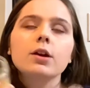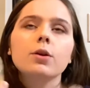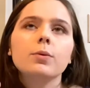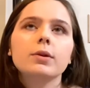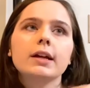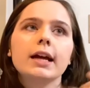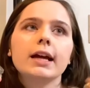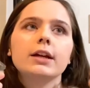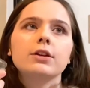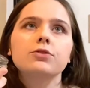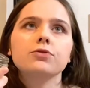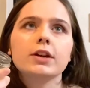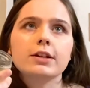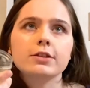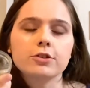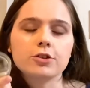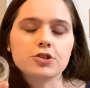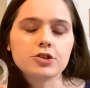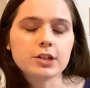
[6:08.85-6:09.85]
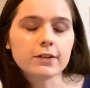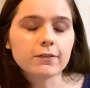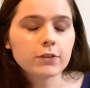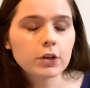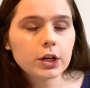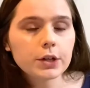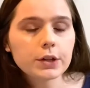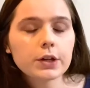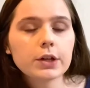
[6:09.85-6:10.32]
When I researched it
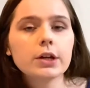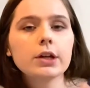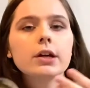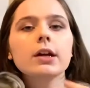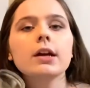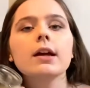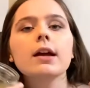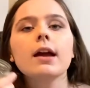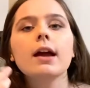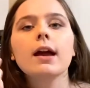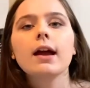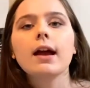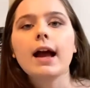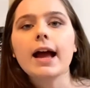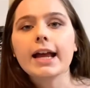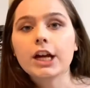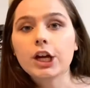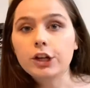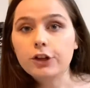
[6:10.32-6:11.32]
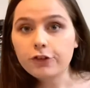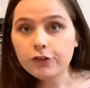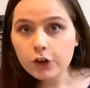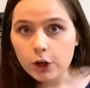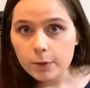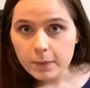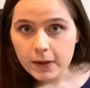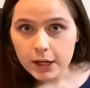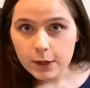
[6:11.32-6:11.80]
further, I
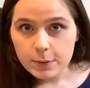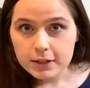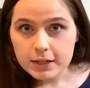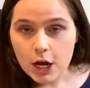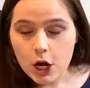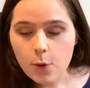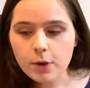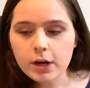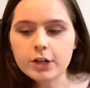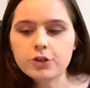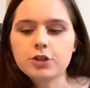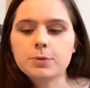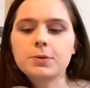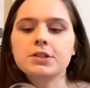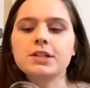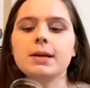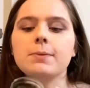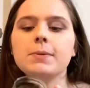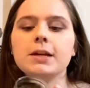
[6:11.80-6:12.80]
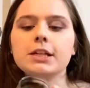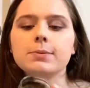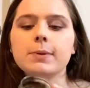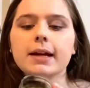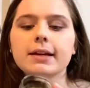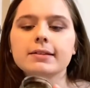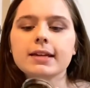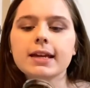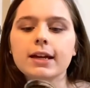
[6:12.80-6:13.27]
confirmed that it was not a 100%
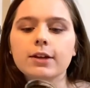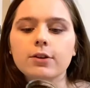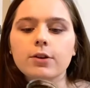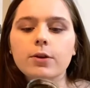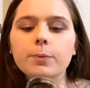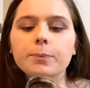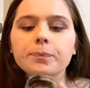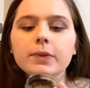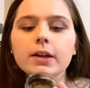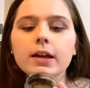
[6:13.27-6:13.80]
beeswax candle.